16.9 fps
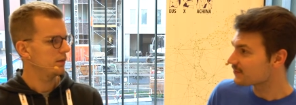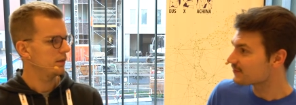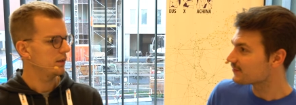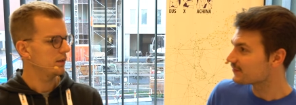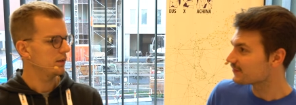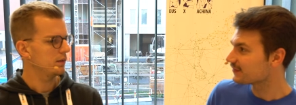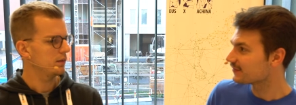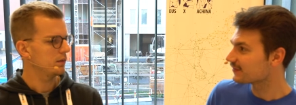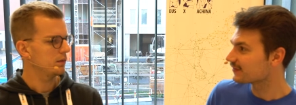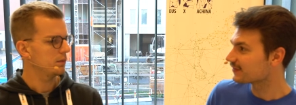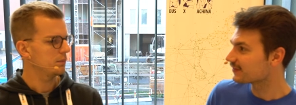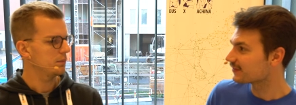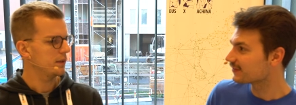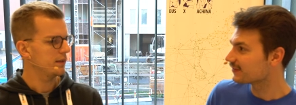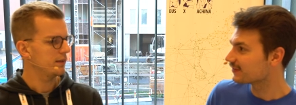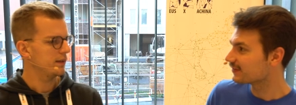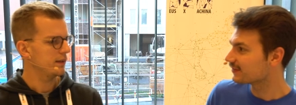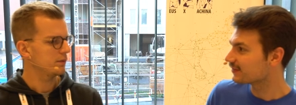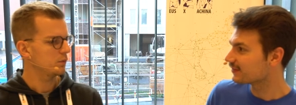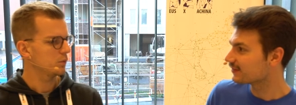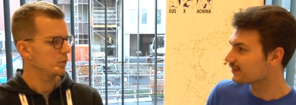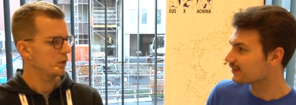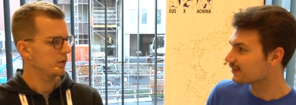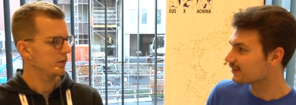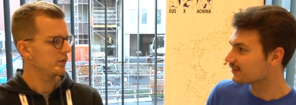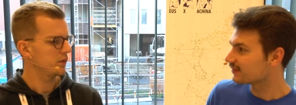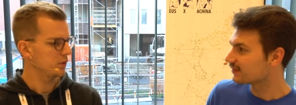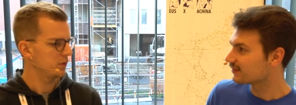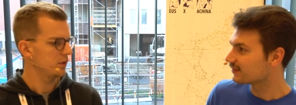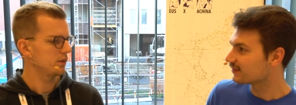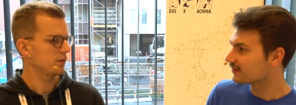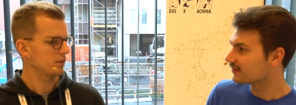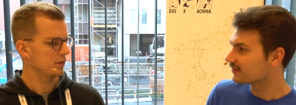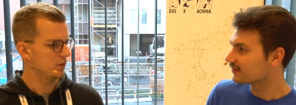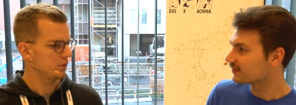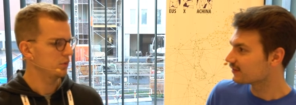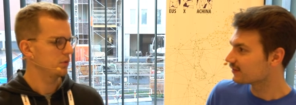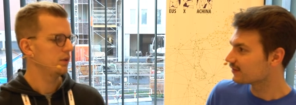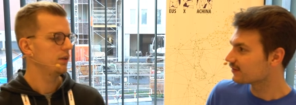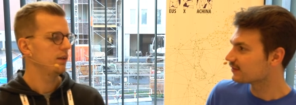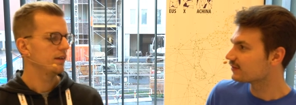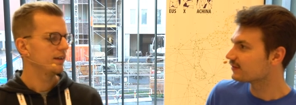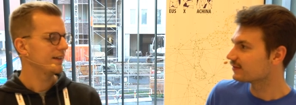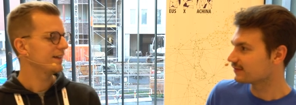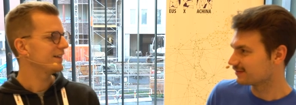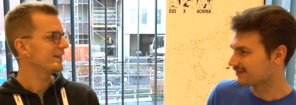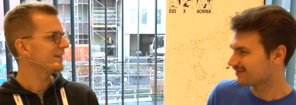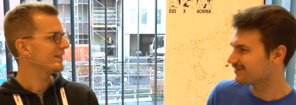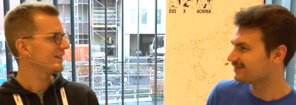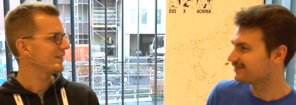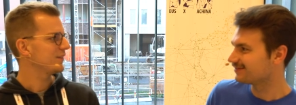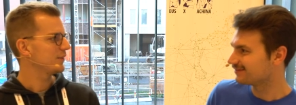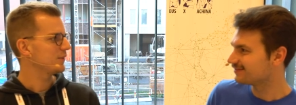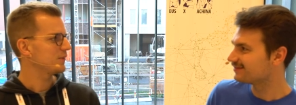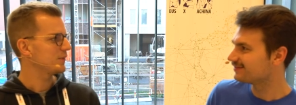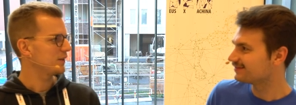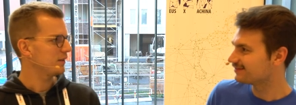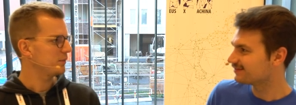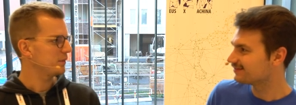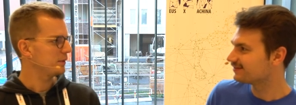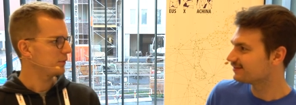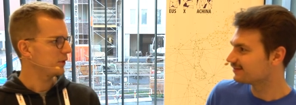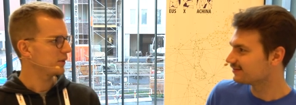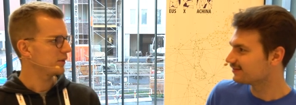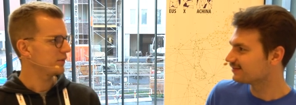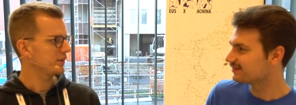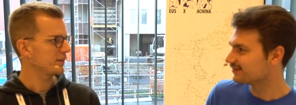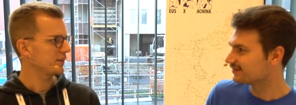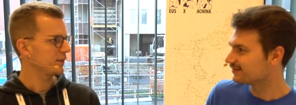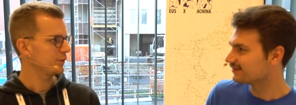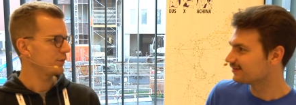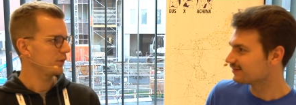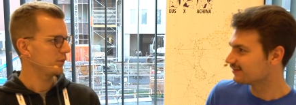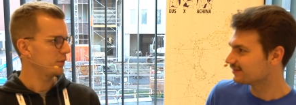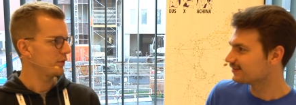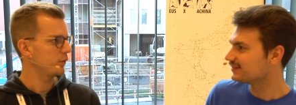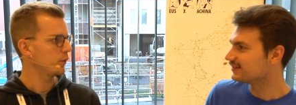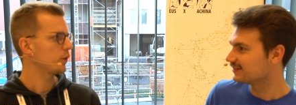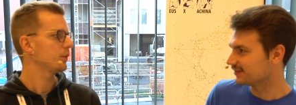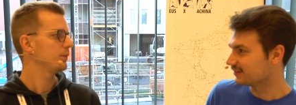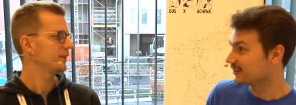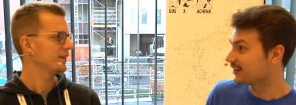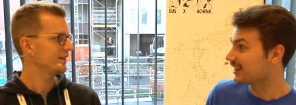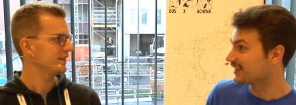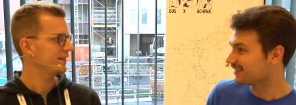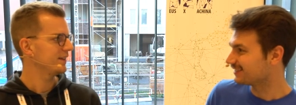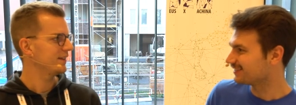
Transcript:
Speaker 1: Um, and that was two years ago. And so, so I've been part of this conference before, but right. in a